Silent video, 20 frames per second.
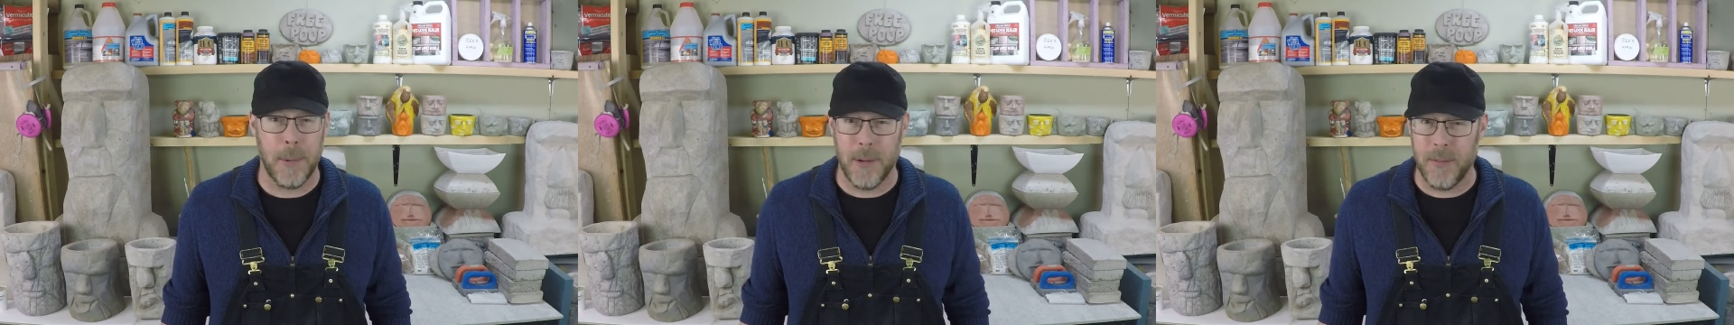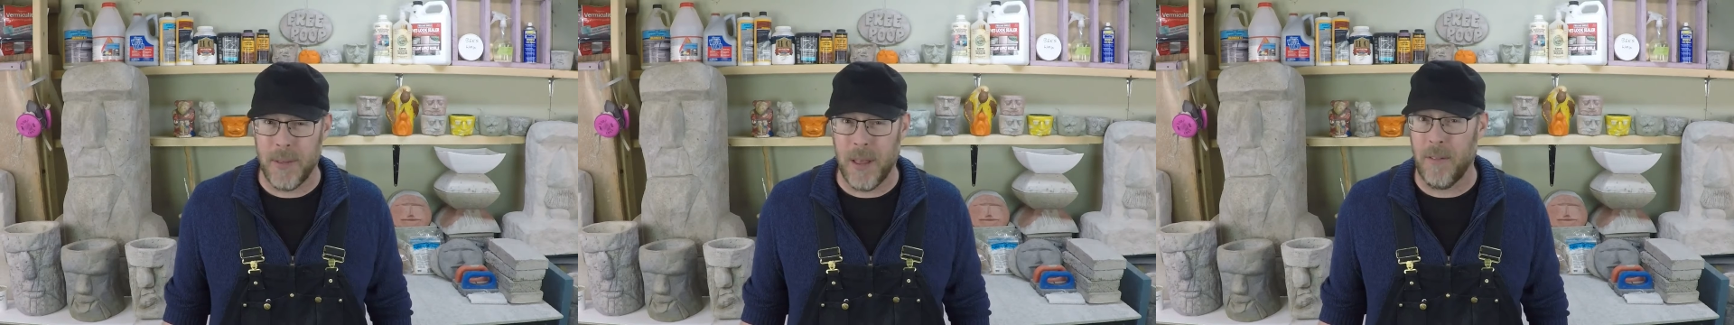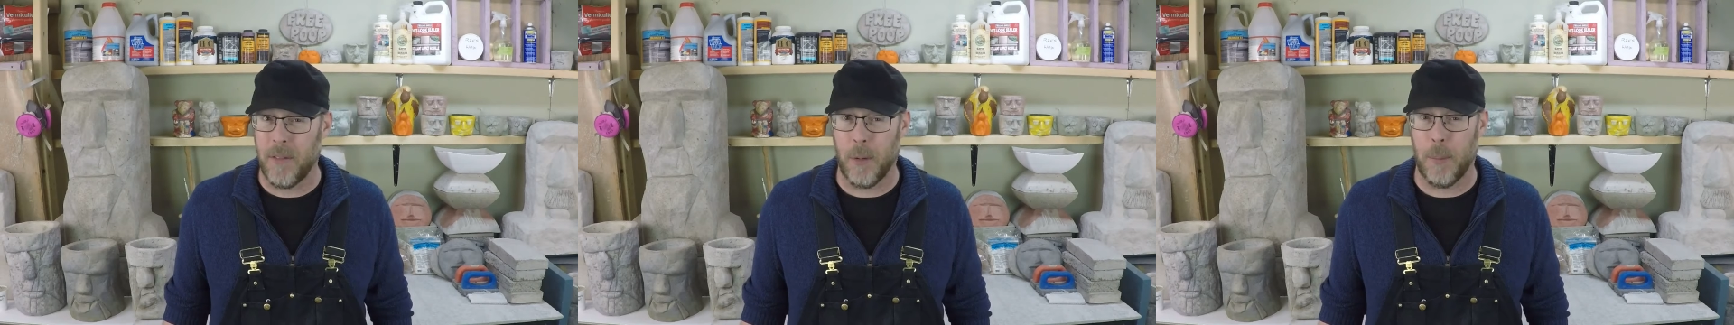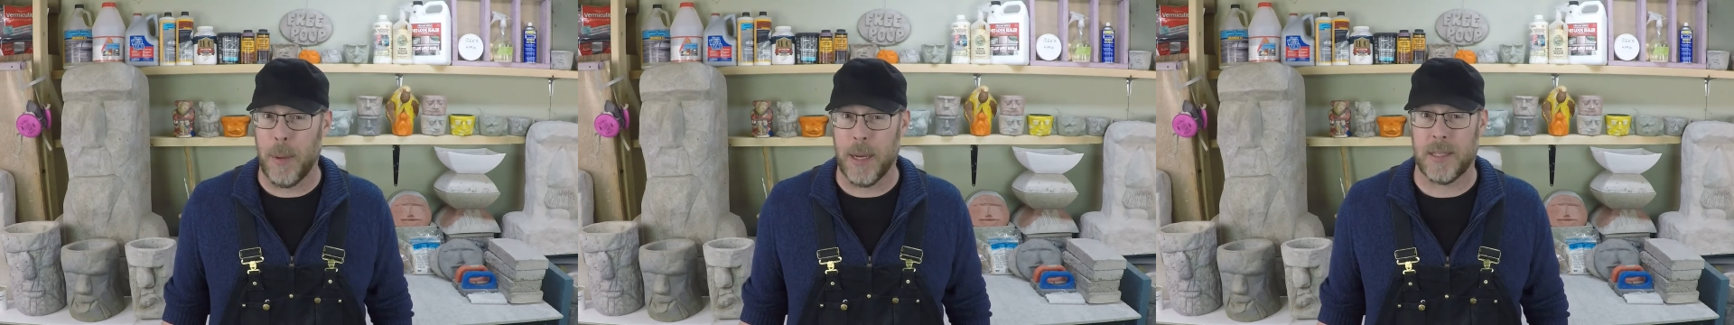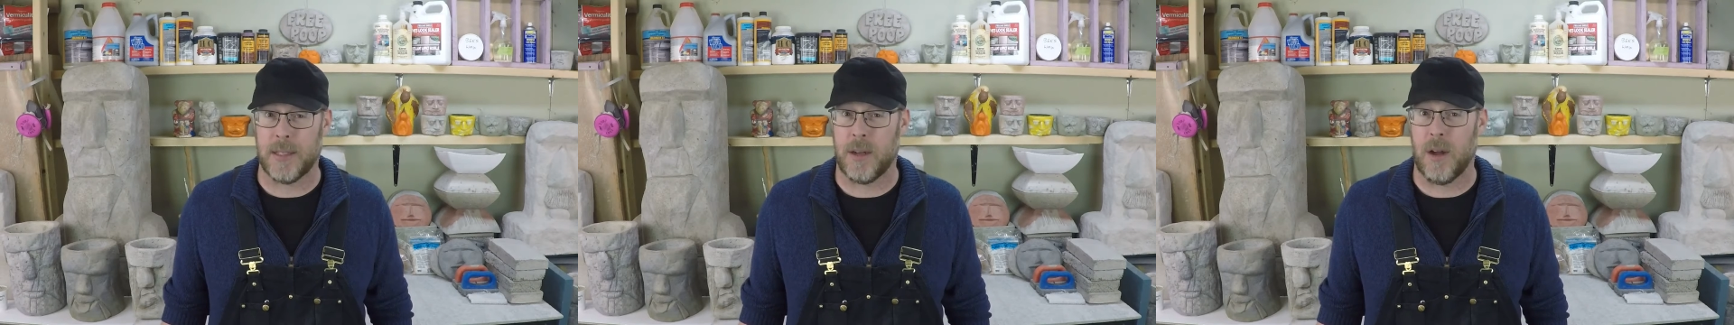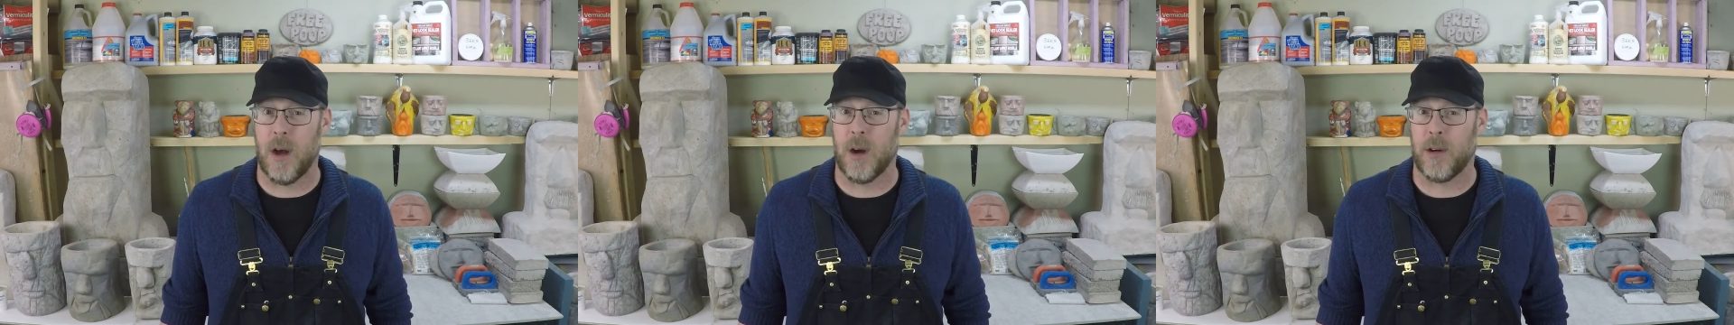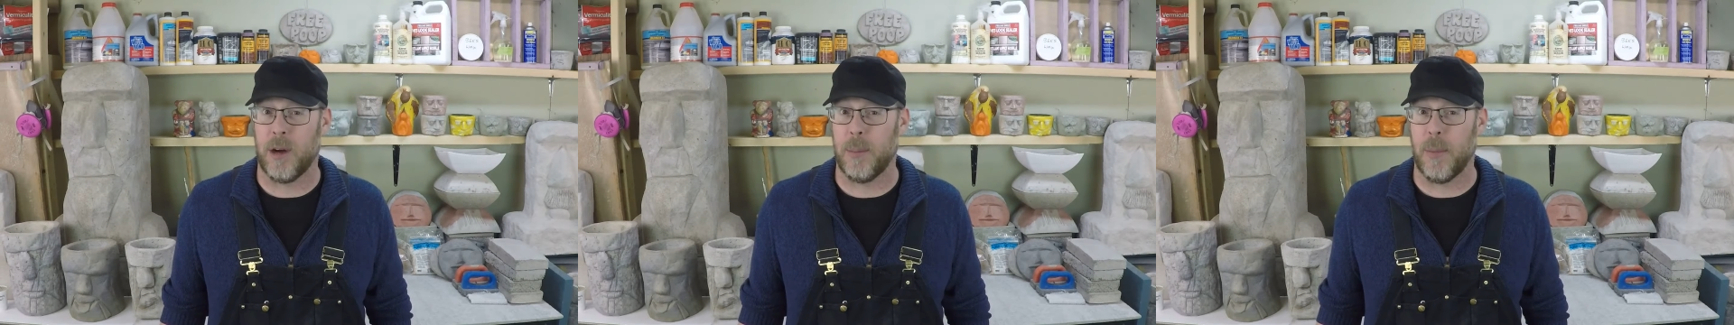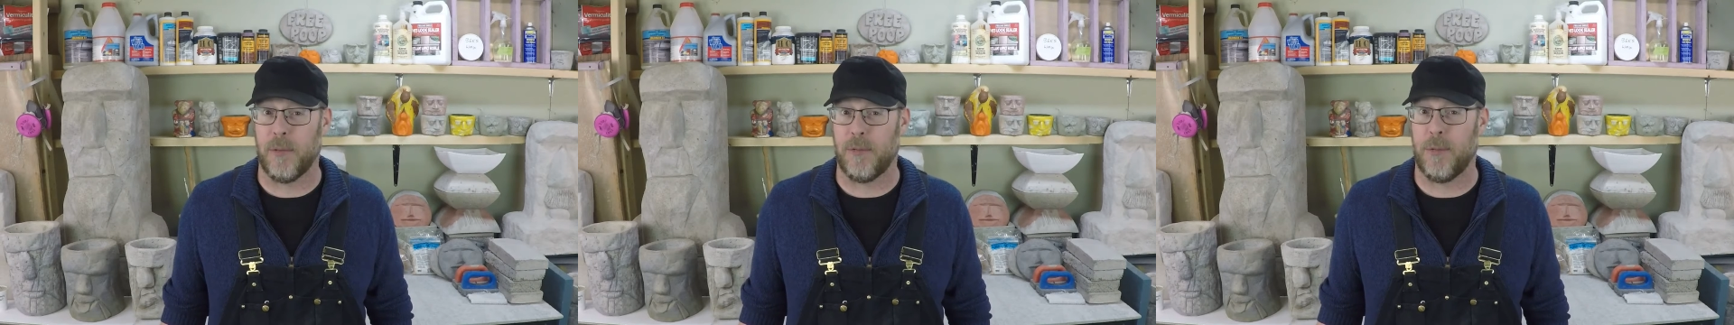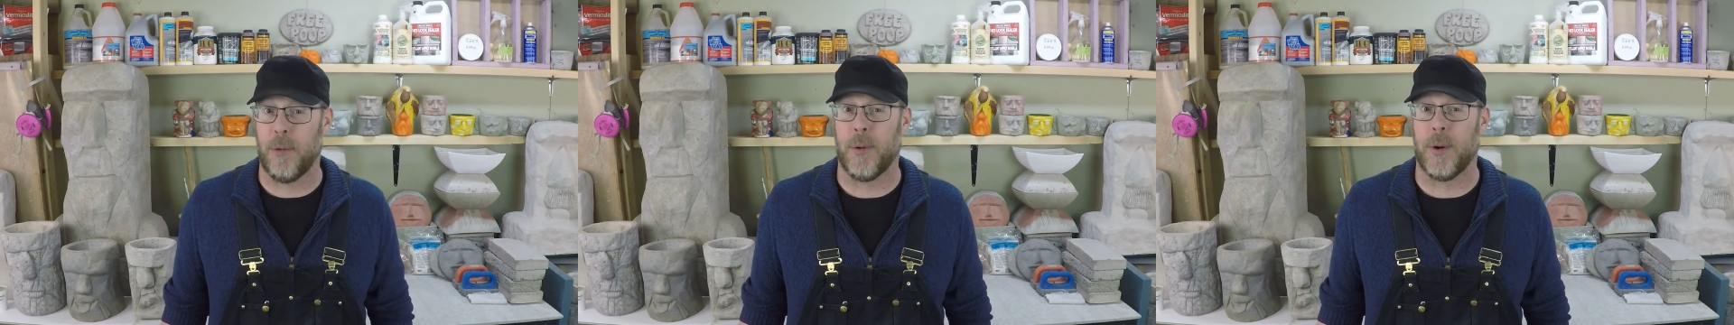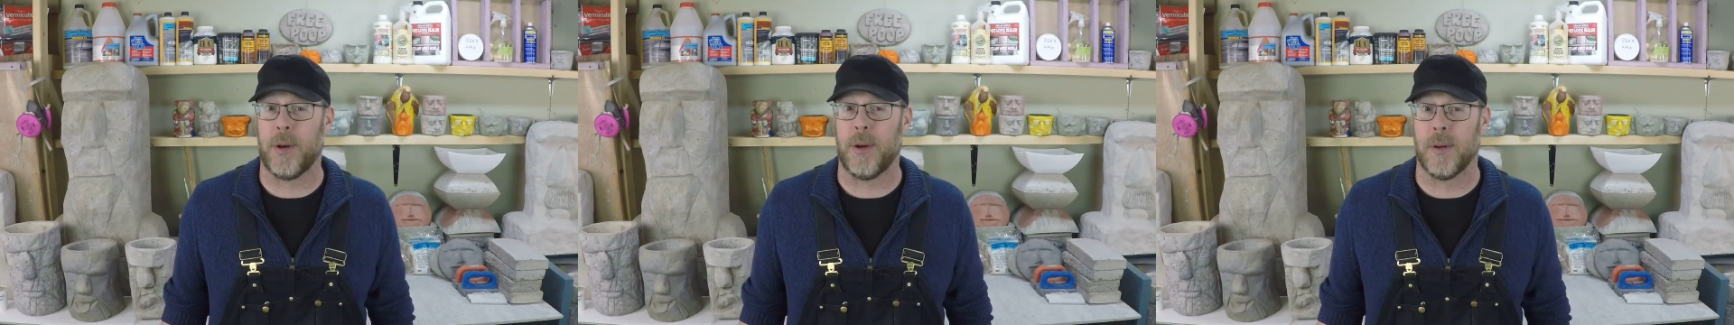you've never mixed concrete
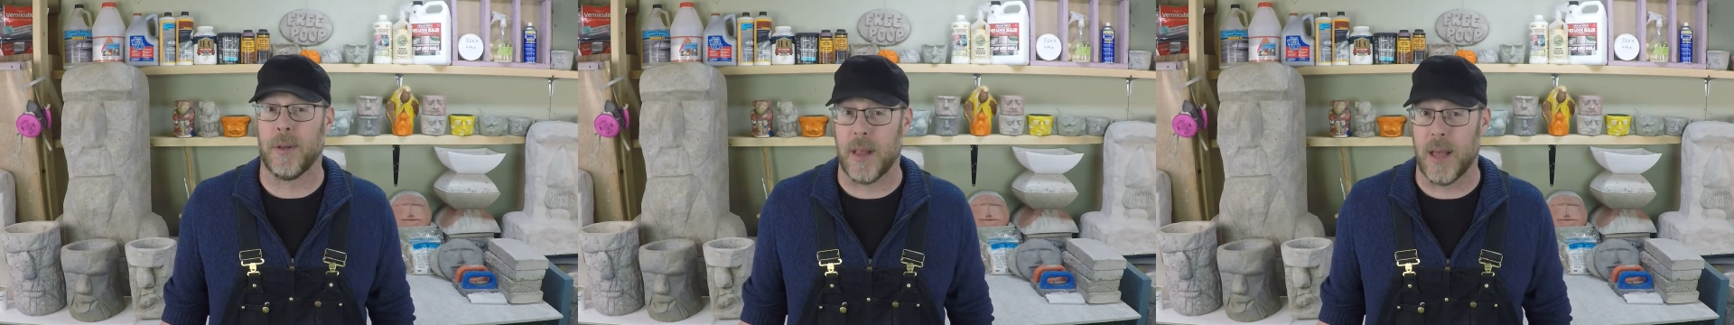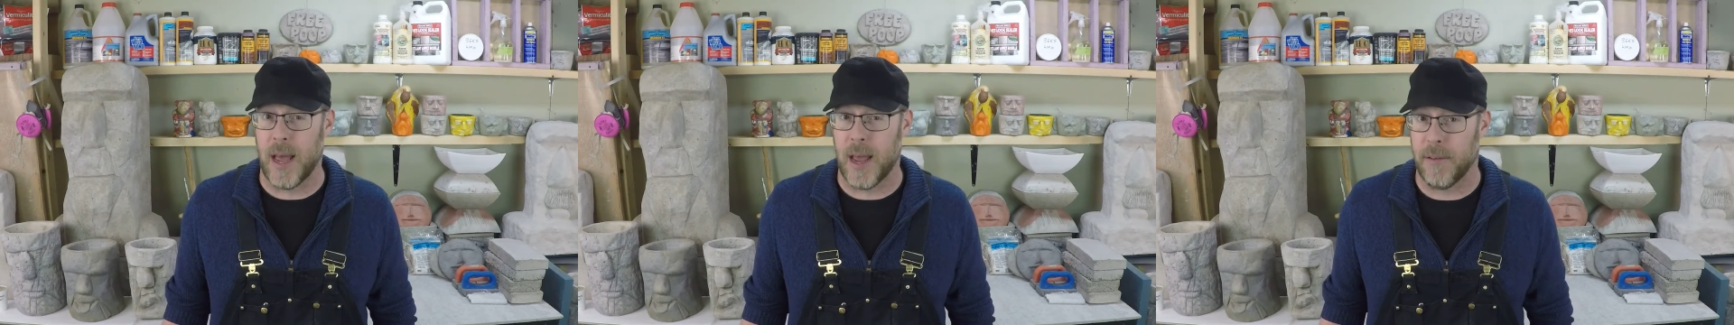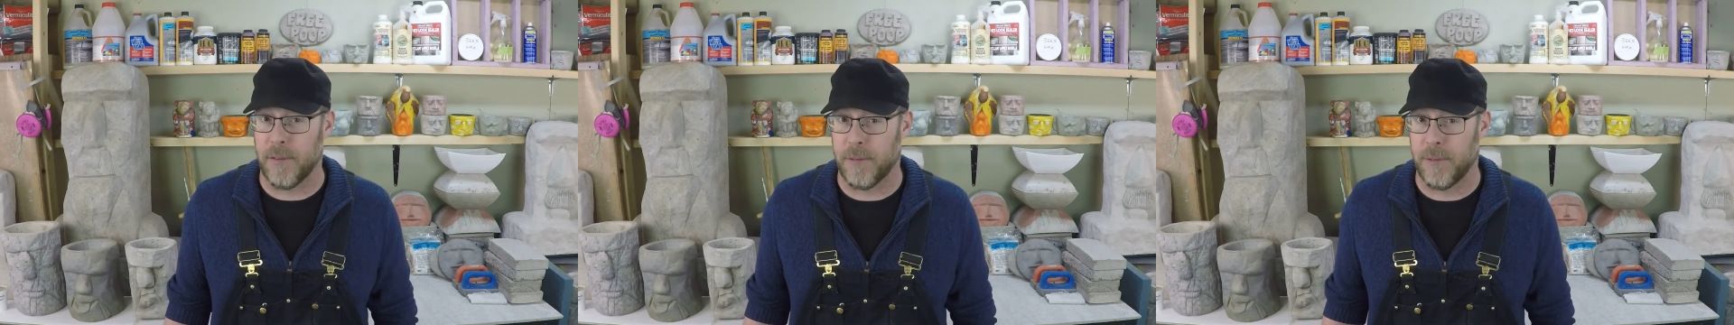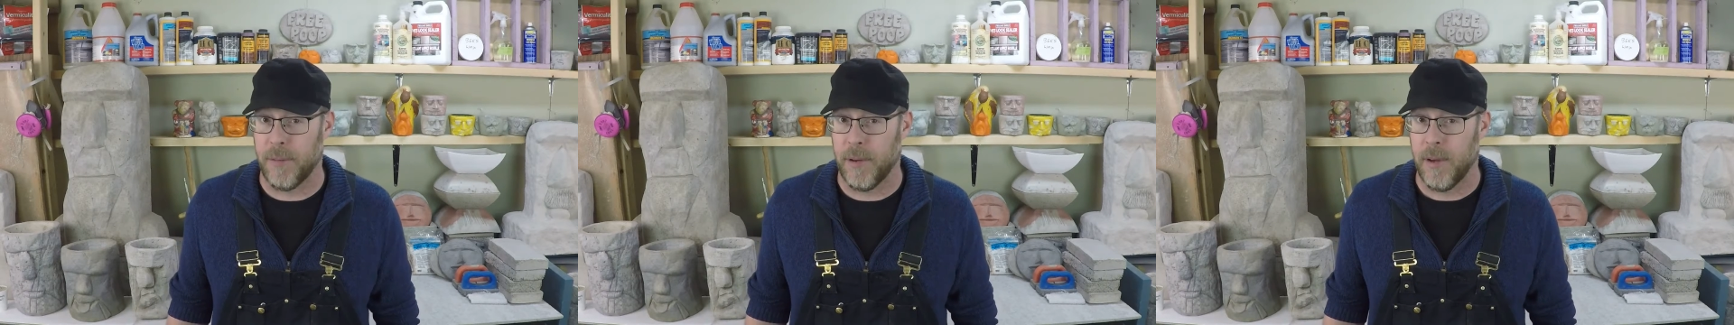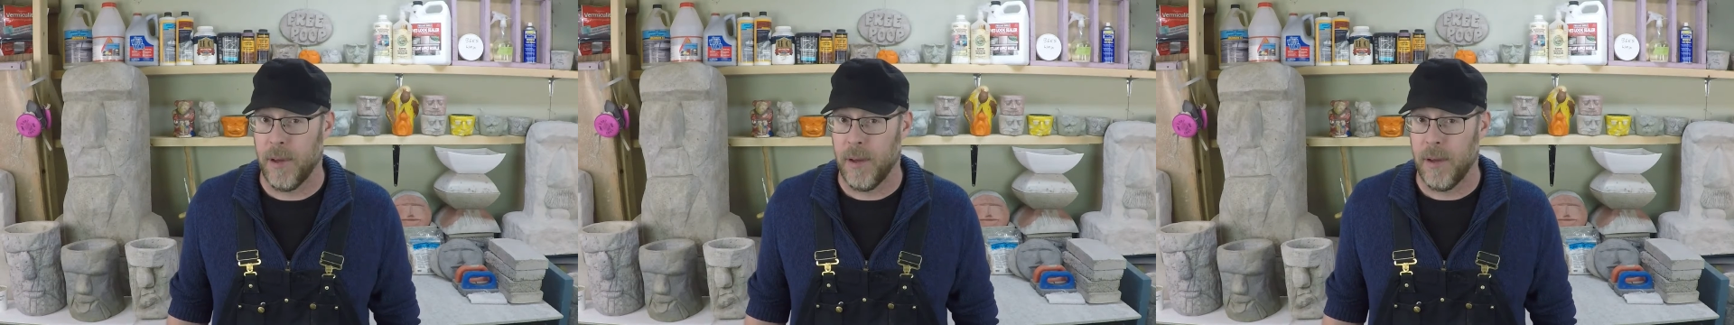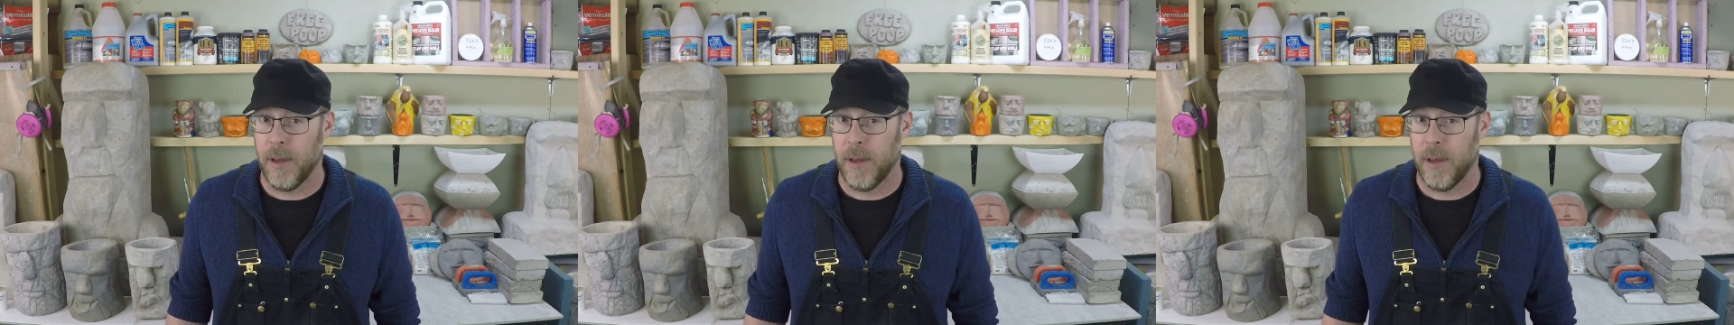before in your life,